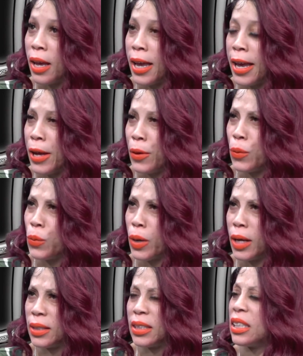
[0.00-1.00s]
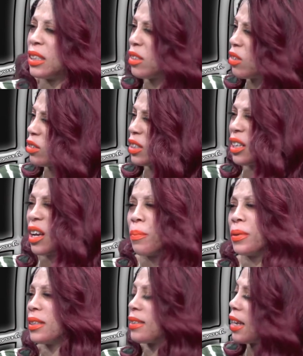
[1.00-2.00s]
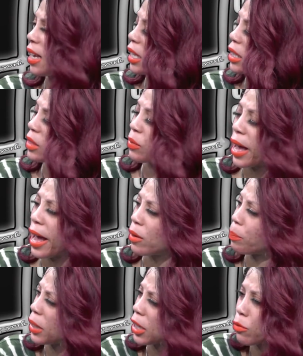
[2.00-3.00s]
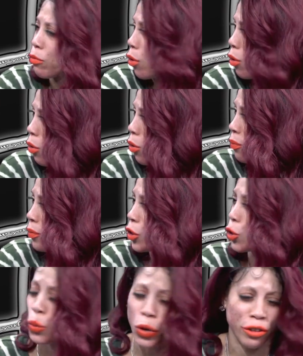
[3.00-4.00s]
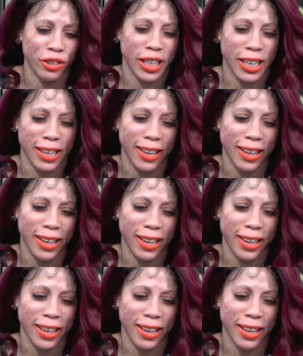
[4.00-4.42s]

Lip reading: And who else did? You know, did a couple of things at Pick and Roll for Tory.